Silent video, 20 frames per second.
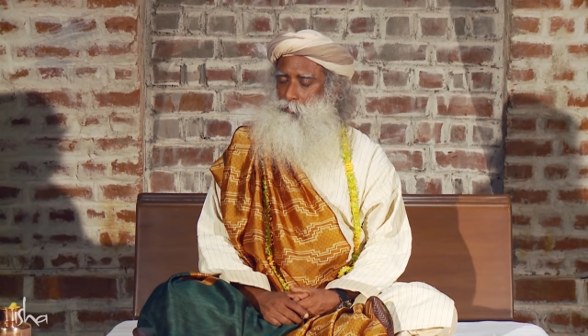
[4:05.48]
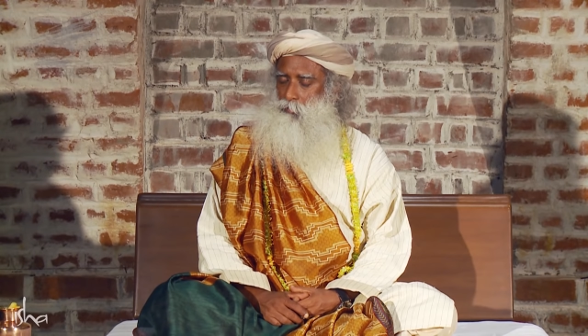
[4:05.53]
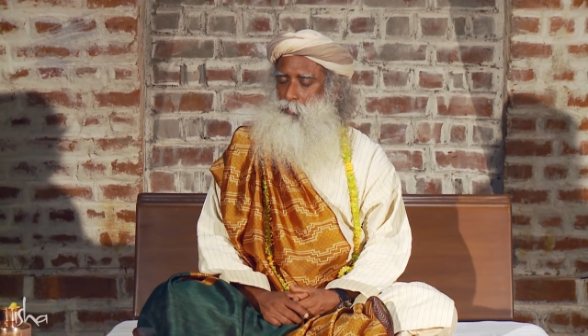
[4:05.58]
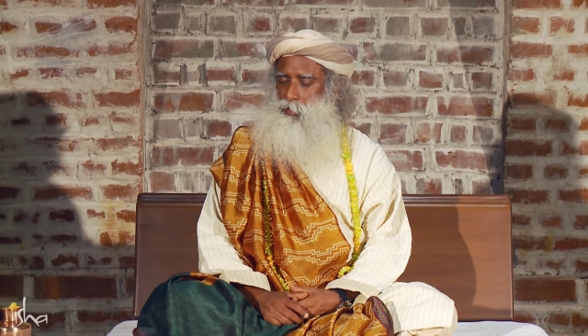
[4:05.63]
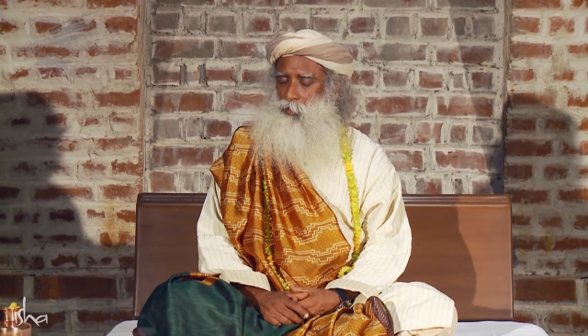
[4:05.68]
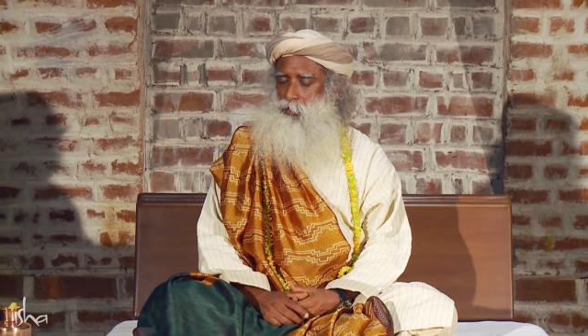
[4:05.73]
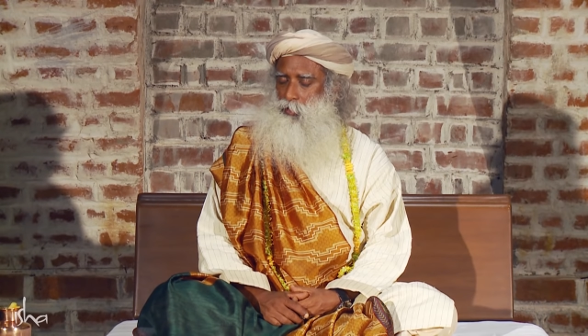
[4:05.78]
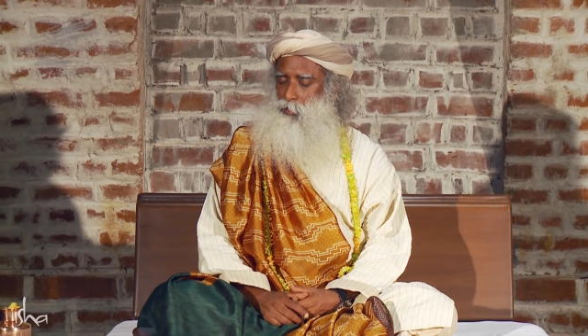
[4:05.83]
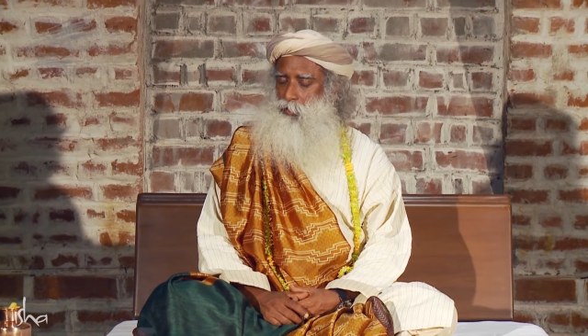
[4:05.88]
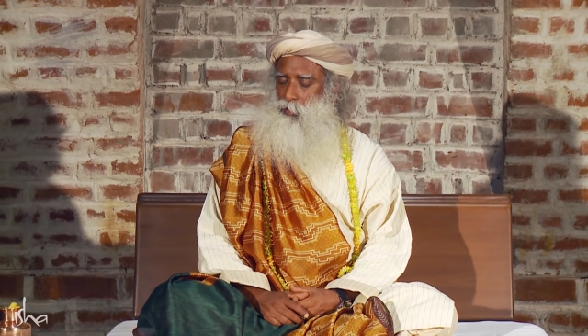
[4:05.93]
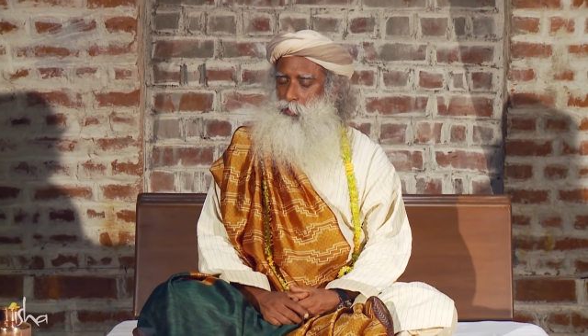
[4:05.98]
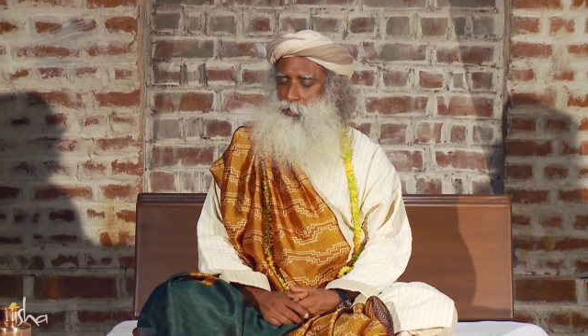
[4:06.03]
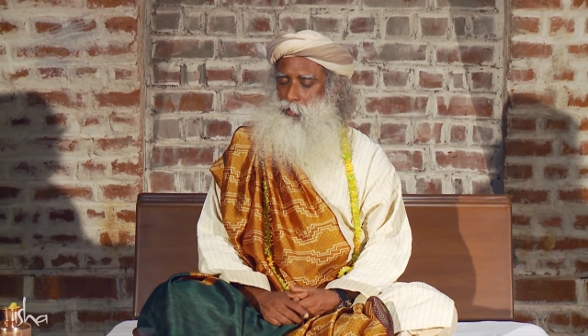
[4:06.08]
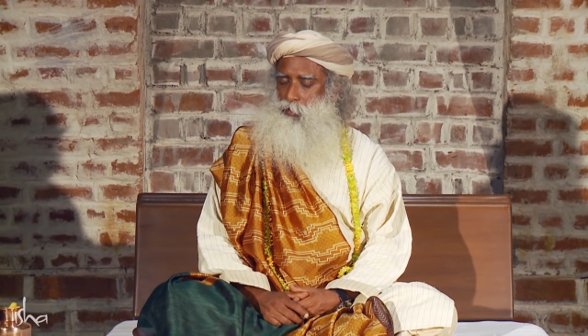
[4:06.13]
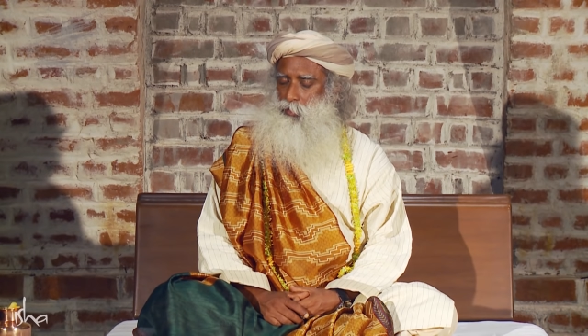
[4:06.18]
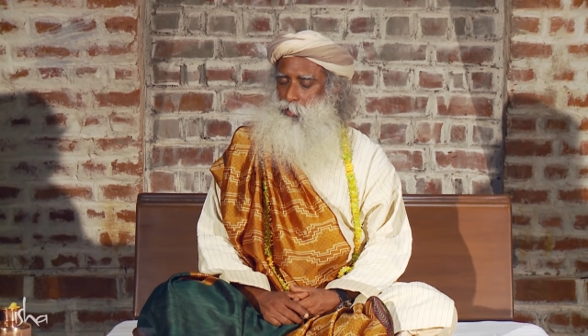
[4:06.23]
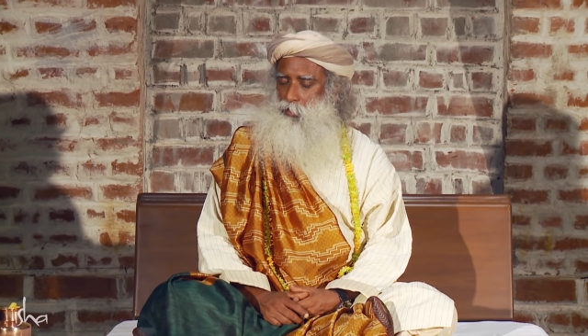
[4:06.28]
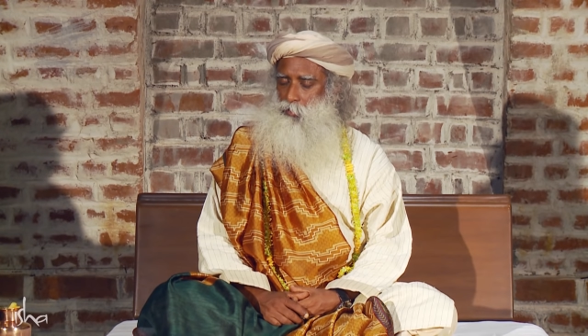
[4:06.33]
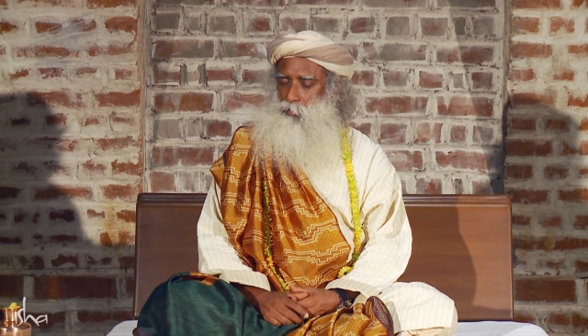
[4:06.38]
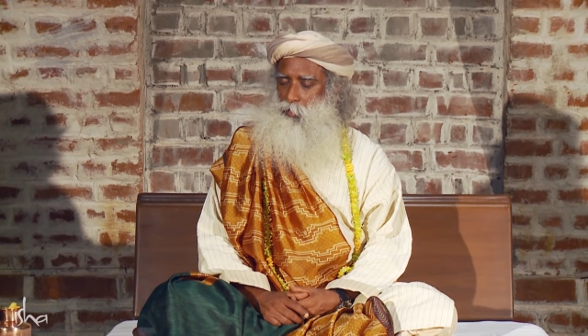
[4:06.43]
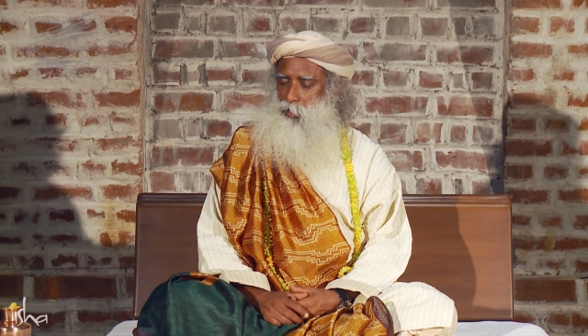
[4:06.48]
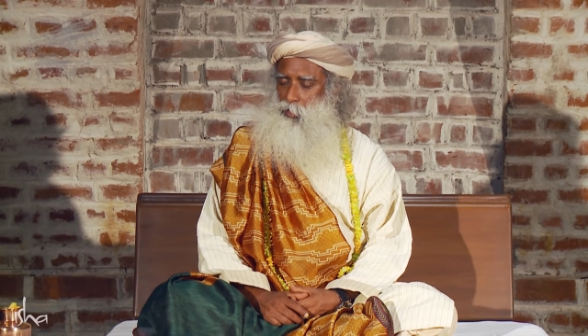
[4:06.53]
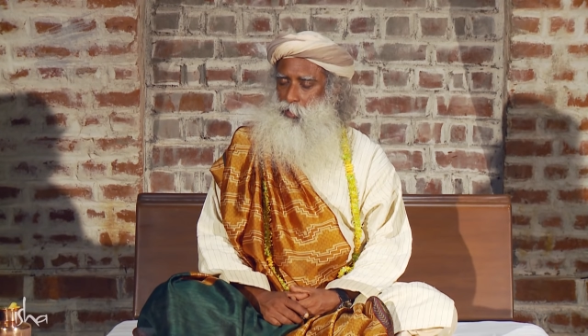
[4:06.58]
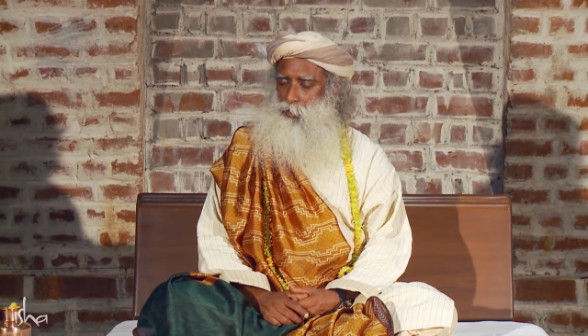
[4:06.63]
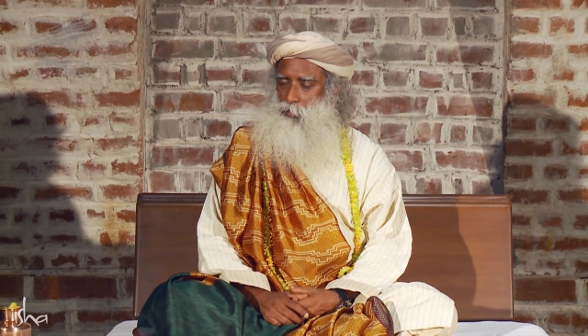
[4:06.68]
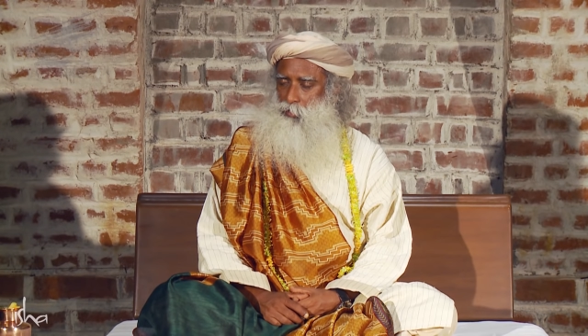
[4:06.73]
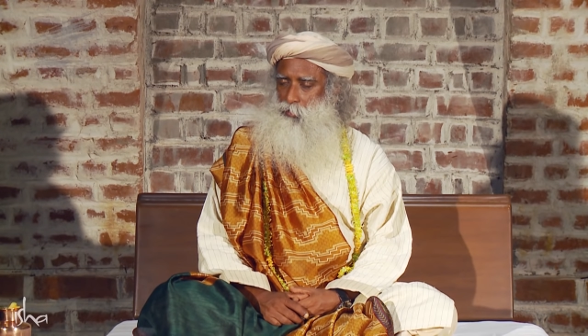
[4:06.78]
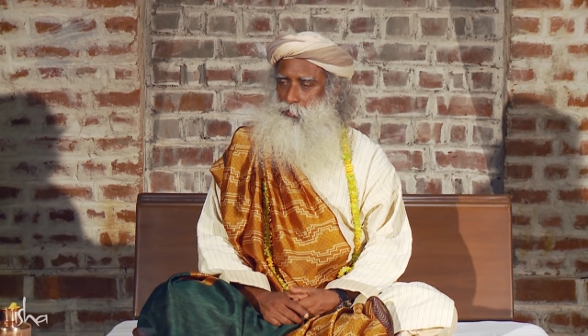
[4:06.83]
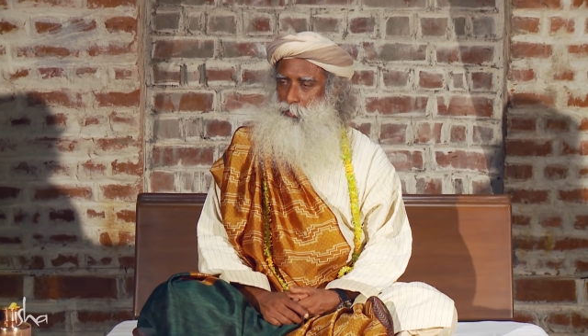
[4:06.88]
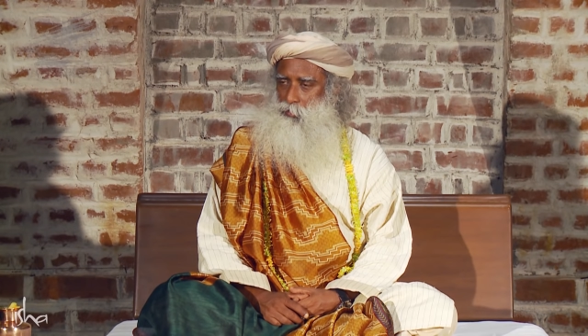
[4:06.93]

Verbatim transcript: but this does not mean